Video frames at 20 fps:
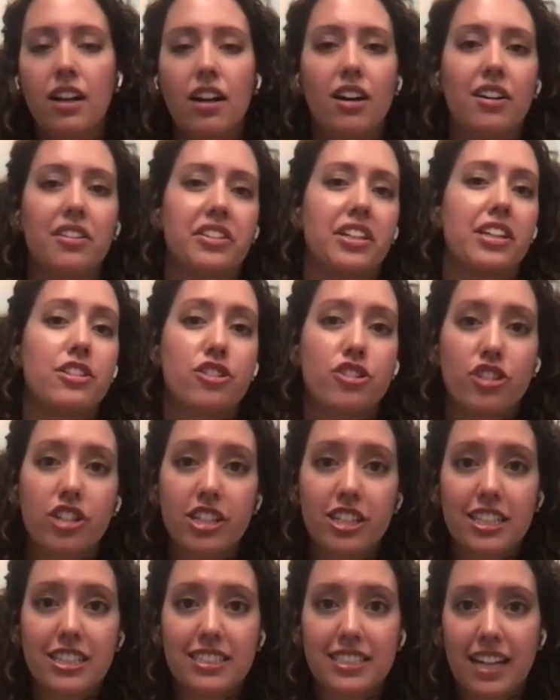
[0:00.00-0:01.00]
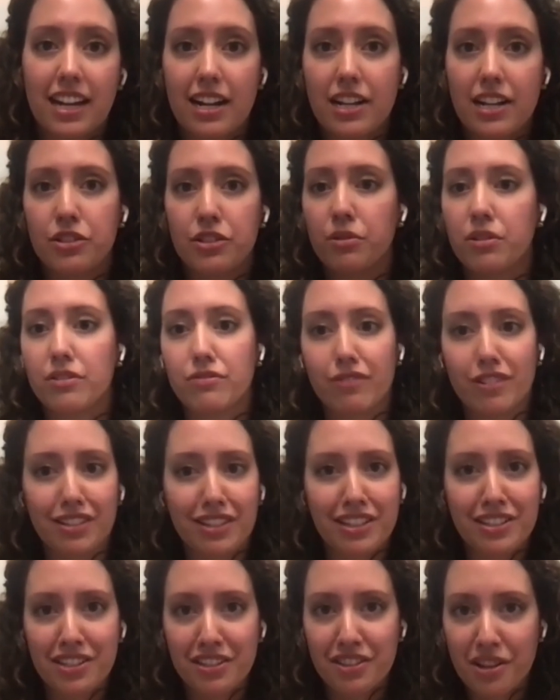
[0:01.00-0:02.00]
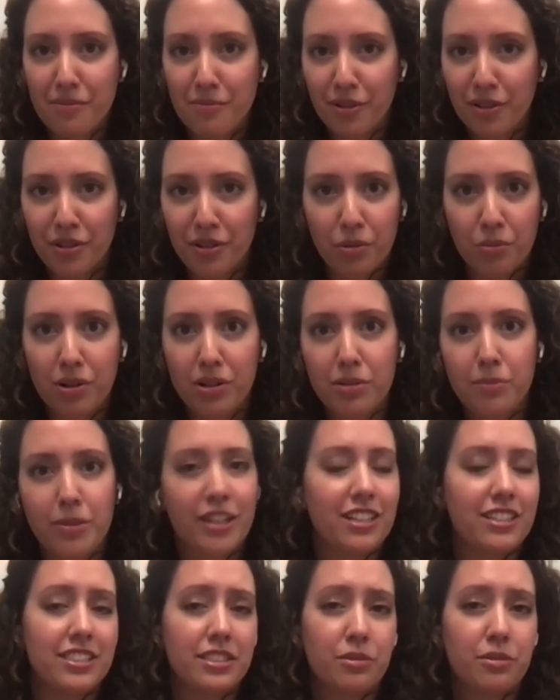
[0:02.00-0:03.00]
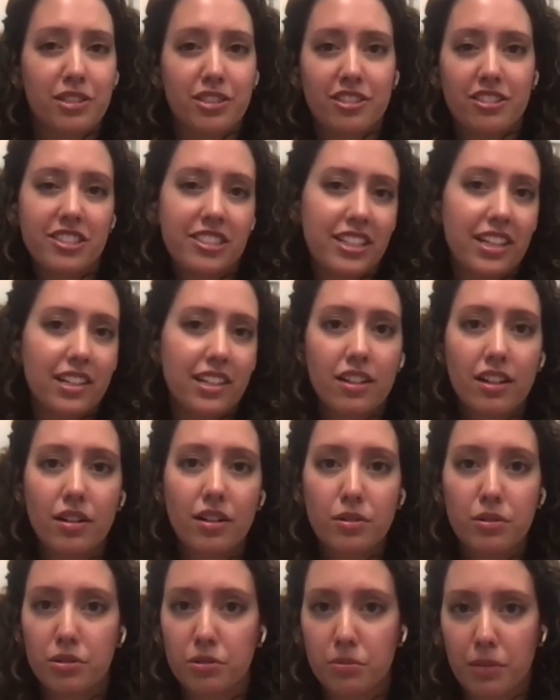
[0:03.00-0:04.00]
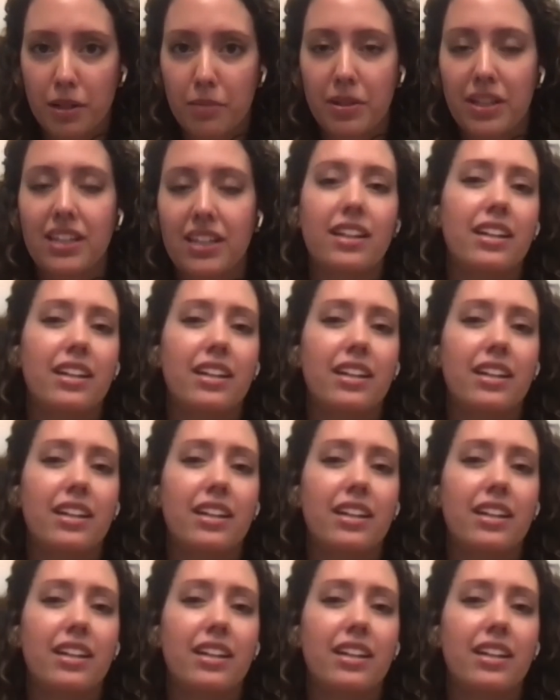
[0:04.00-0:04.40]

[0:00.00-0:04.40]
On the engineering side, you can relate to them really well because you understand code maybe,